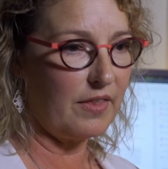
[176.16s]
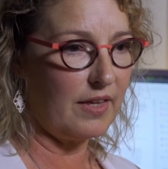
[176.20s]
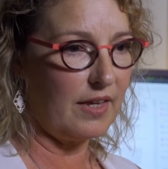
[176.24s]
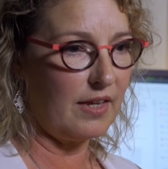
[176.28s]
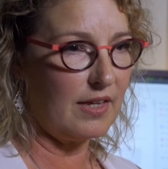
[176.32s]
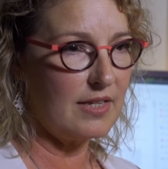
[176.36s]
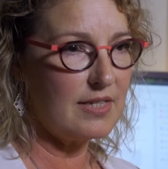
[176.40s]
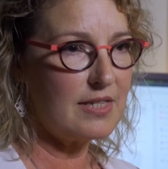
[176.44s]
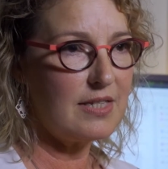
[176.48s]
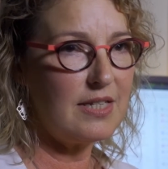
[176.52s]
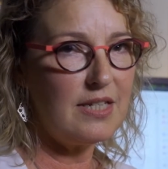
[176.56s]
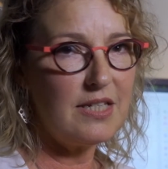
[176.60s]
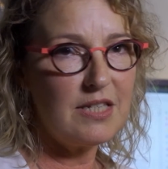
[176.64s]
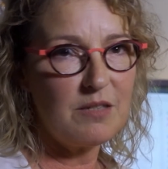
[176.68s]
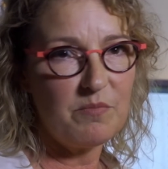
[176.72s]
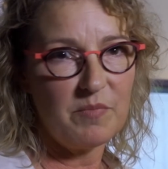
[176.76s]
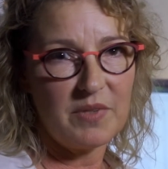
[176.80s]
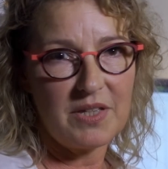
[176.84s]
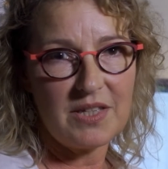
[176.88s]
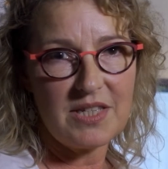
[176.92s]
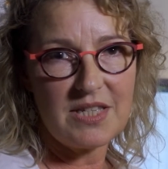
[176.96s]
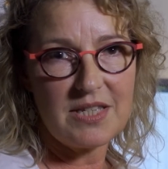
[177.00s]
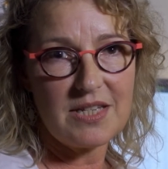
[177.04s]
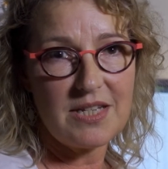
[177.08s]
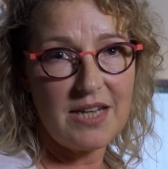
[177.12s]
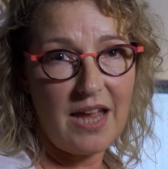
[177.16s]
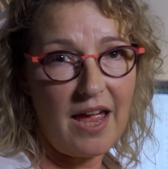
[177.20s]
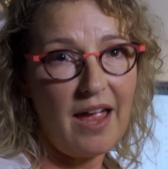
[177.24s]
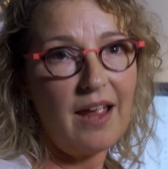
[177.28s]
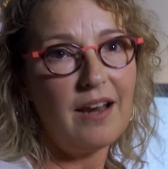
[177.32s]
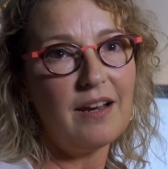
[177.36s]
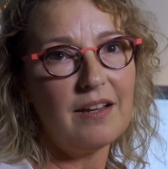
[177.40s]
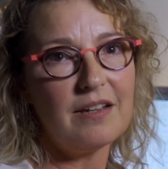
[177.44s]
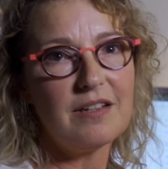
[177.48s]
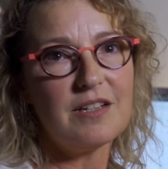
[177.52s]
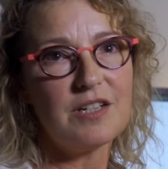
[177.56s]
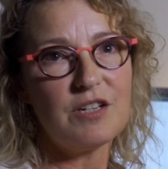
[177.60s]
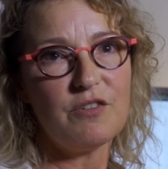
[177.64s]
the assessments
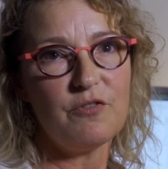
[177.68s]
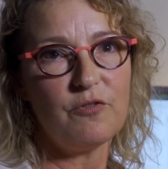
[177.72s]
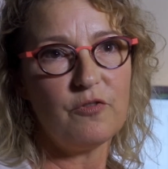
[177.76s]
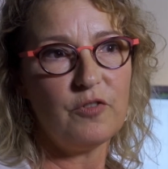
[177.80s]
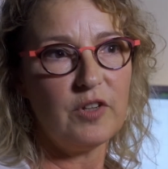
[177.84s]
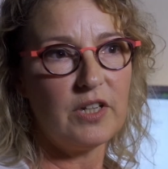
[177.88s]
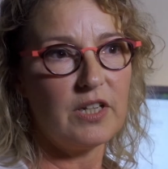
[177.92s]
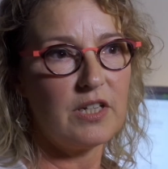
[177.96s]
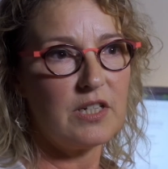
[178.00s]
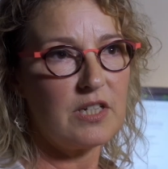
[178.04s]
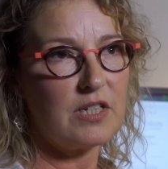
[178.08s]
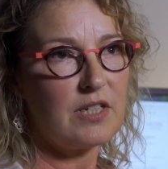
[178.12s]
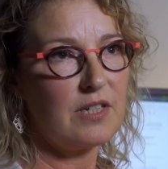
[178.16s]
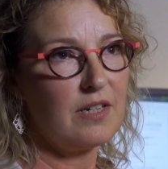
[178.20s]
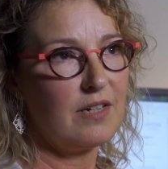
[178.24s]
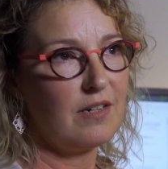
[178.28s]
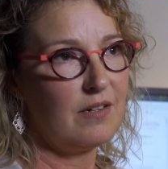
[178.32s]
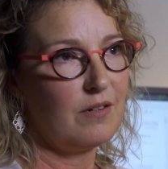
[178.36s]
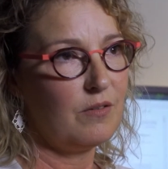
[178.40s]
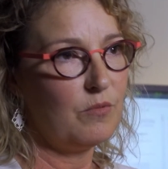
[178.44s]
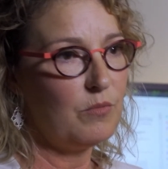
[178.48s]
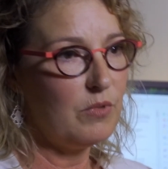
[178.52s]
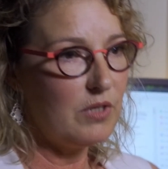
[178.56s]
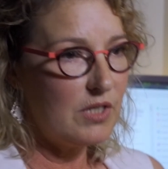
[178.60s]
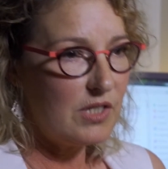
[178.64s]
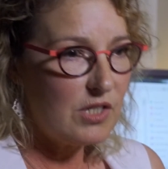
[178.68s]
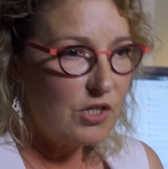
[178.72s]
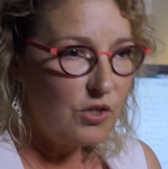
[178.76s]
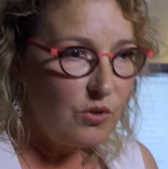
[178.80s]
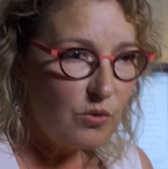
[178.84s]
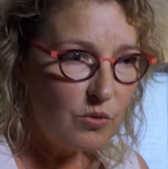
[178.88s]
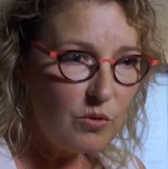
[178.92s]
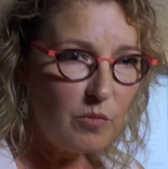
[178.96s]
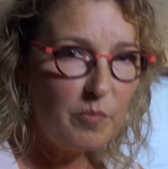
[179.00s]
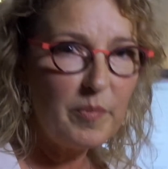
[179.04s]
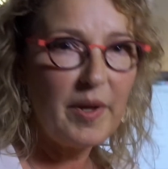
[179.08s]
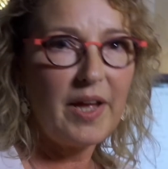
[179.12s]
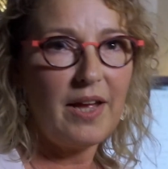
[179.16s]
tailored to fit. What's
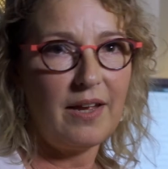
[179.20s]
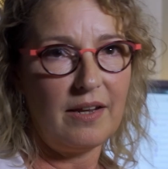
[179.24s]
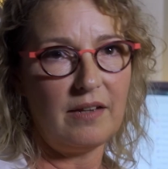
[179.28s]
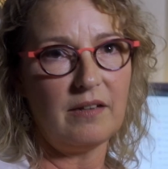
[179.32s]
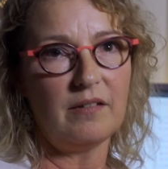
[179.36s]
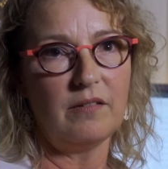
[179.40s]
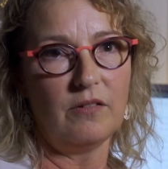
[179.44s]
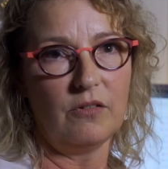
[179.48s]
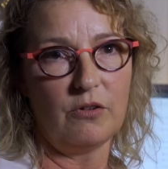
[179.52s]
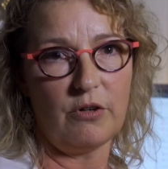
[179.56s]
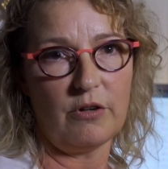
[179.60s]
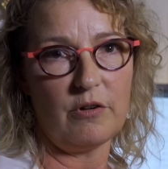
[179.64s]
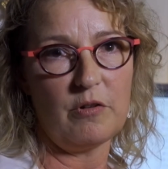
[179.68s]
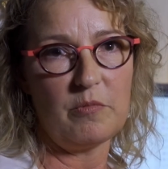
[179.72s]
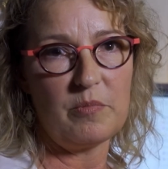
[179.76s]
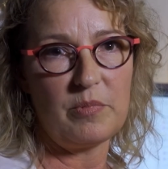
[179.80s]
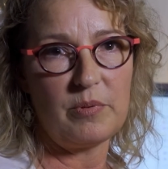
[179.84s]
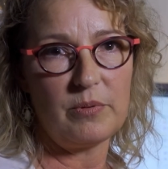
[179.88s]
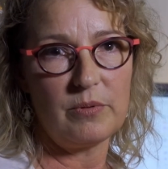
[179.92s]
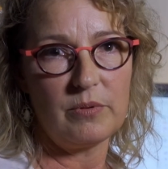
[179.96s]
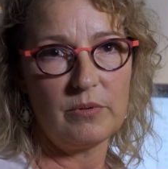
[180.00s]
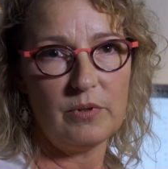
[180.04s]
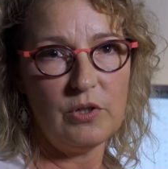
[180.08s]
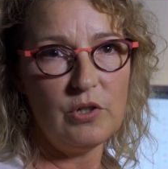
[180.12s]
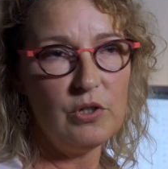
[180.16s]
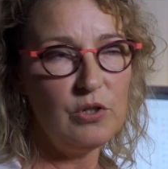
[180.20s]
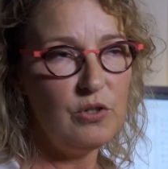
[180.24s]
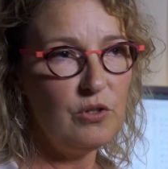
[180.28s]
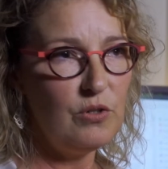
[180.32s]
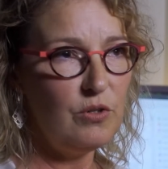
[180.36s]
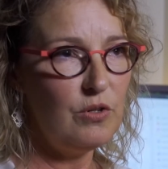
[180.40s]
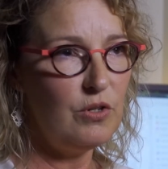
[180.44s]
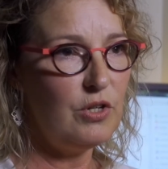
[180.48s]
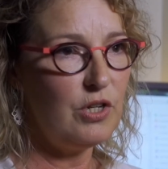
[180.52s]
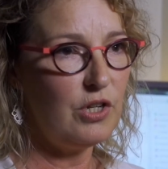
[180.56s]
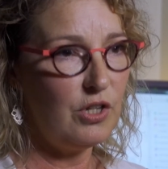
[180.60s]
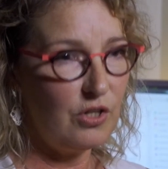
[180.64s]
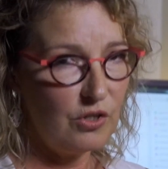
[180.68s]
your pain group?
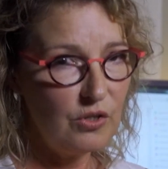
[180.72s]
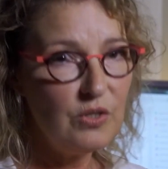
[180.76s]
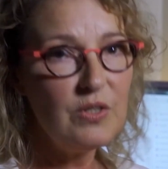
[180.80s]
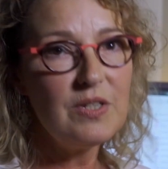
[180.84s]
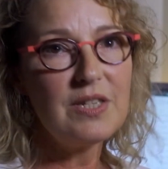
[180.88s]
Who do you